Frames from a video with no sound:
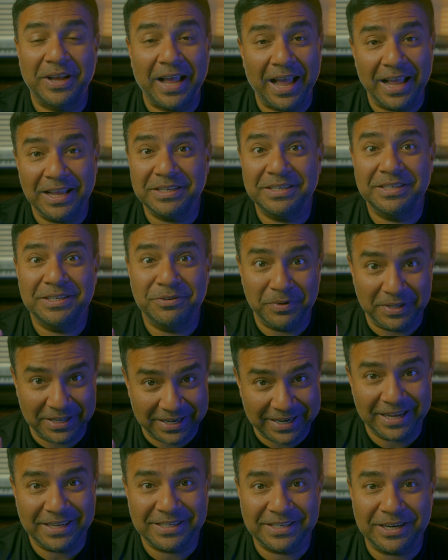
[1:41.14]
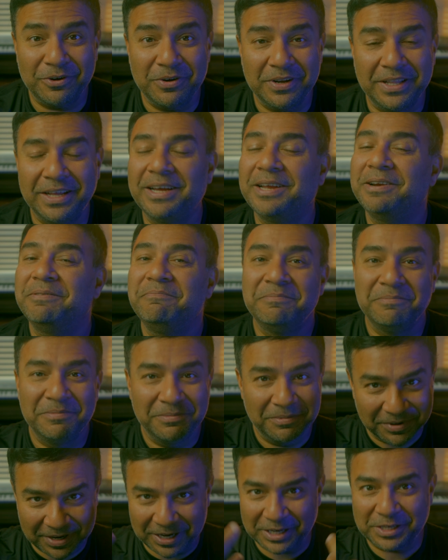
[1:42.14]
guys, with taste out there,
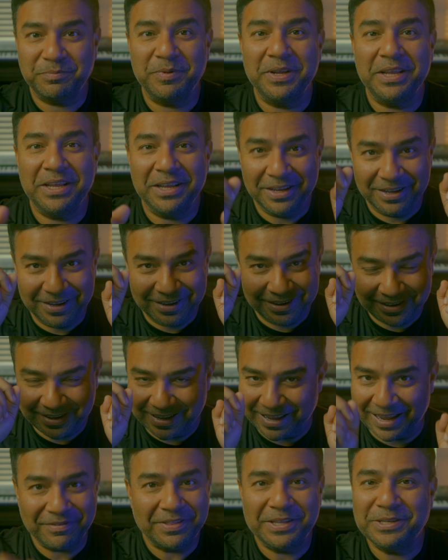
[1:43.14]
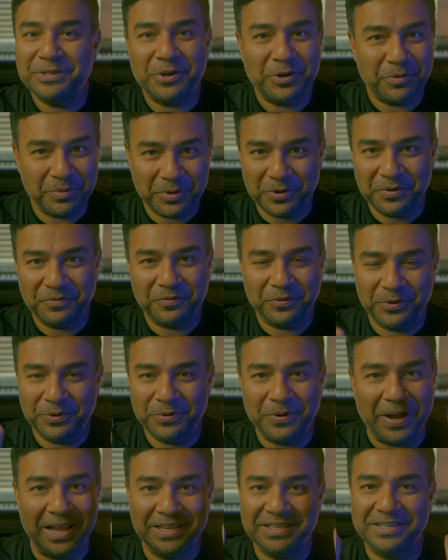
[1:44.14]
trust me, everything's going to be good for
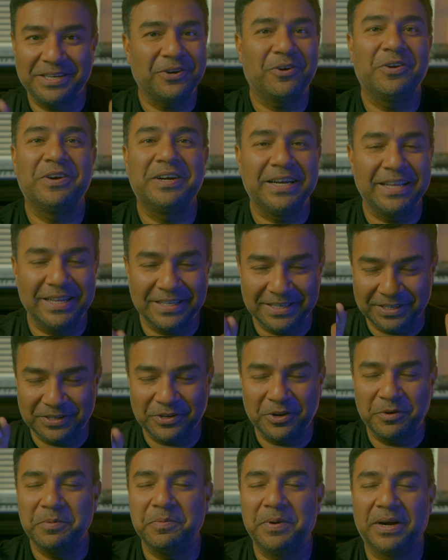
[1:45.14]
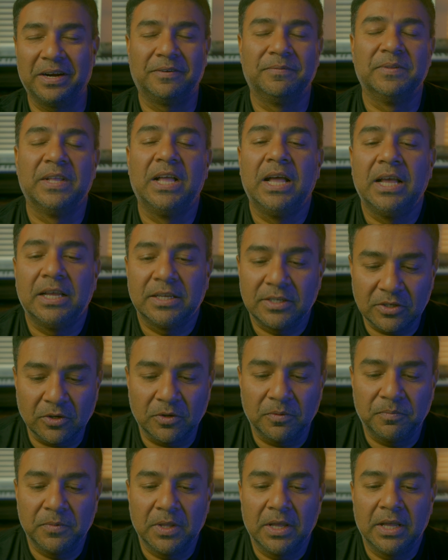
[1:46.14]
you as it already is, and it's going to be better.
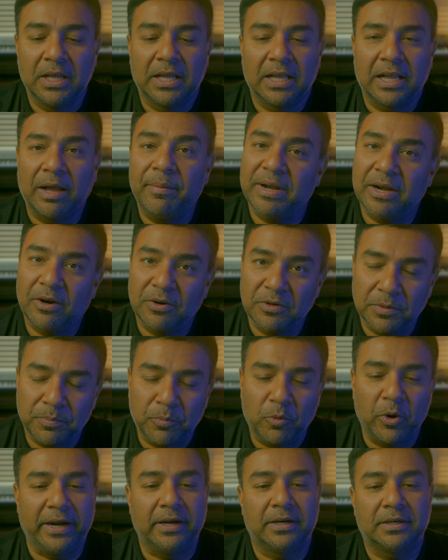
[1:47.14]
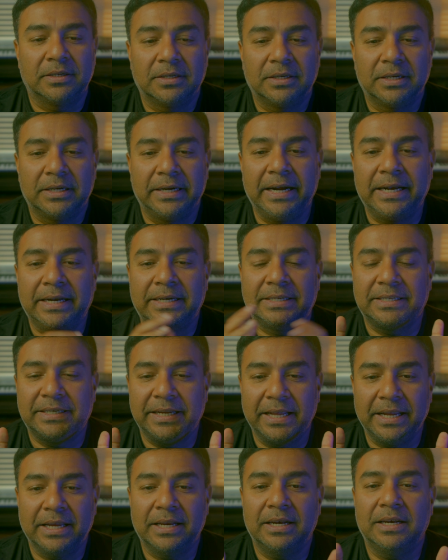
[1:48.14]
So coming down to the point, it's
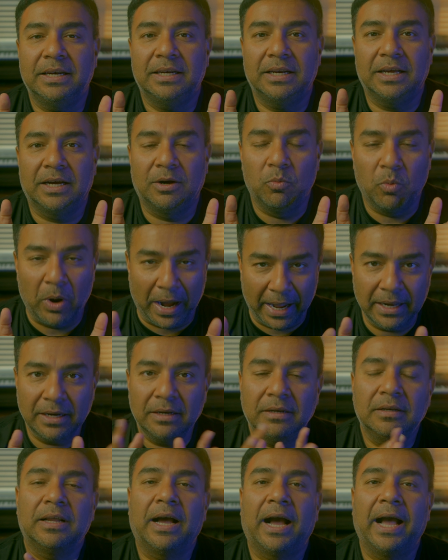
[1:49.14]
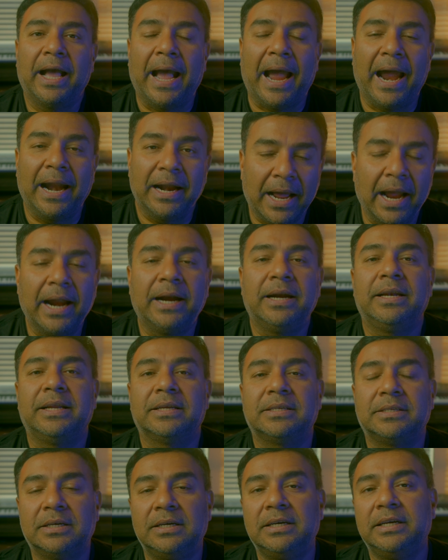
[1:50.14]
taken a while. I had hired an
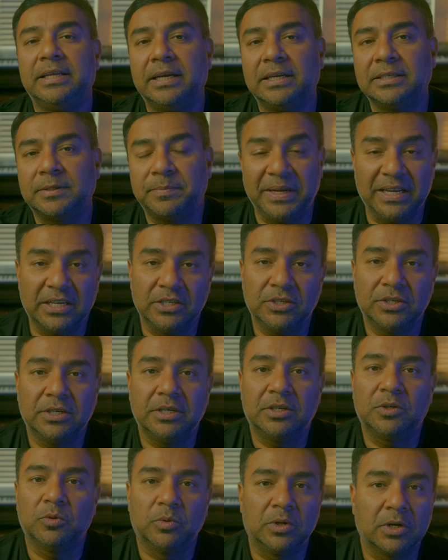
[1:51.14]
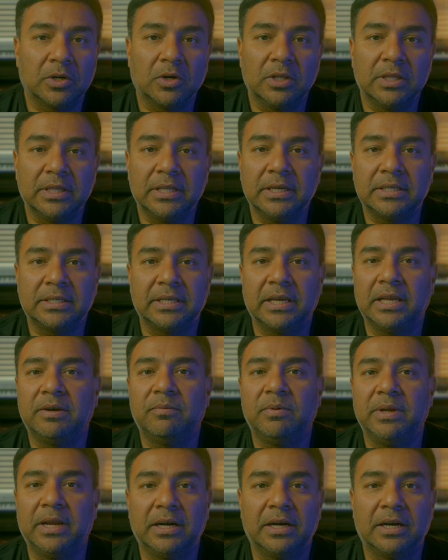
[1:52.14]
external DSP engineer to work on this, and
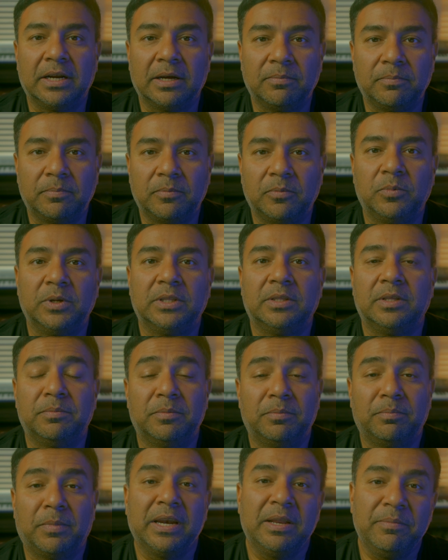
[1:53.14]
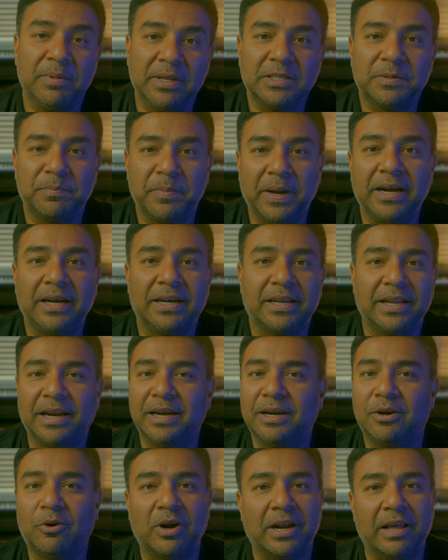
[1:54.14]
we ended up with money being spent
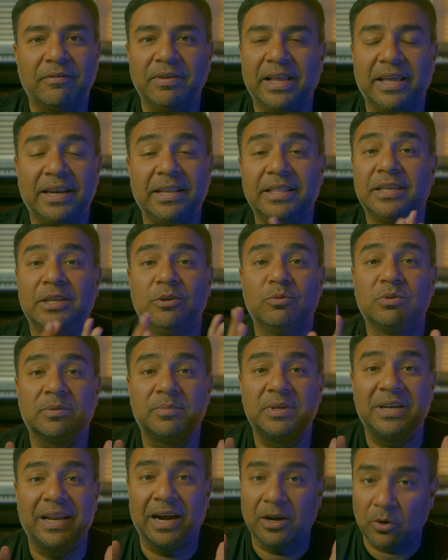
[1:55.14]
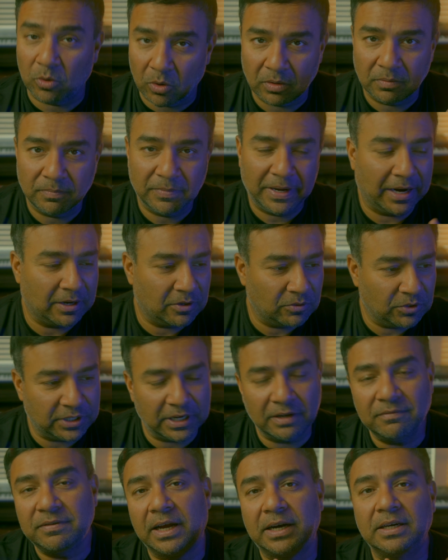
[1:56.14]
and not having anything usable at all. Had to
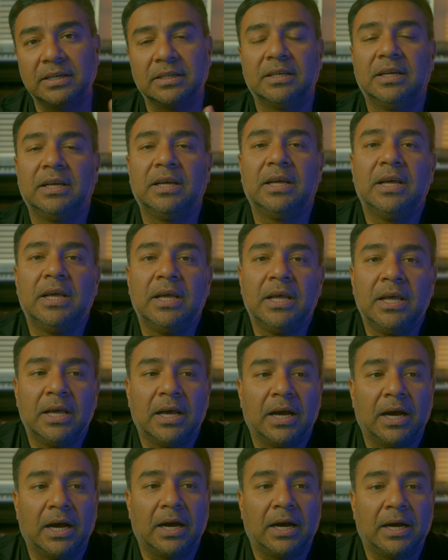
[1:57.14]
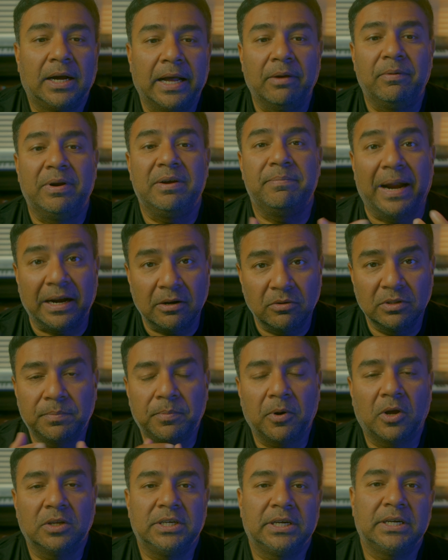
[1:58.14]
shelve that. I went back to the
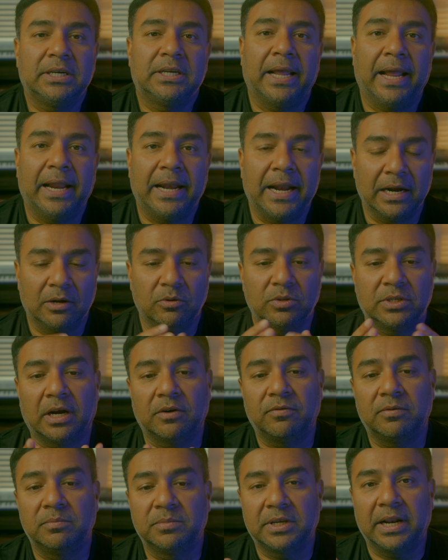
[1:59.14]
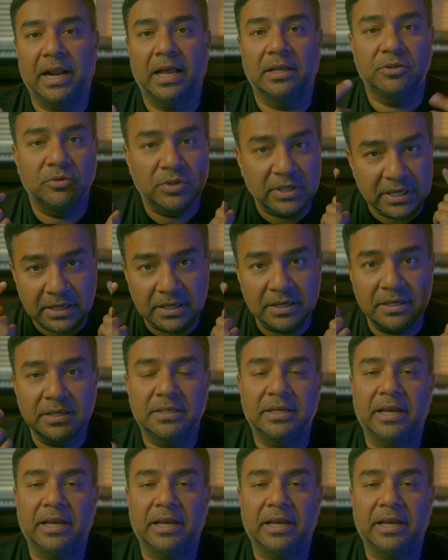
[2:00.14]
project and had to start from scratch using ears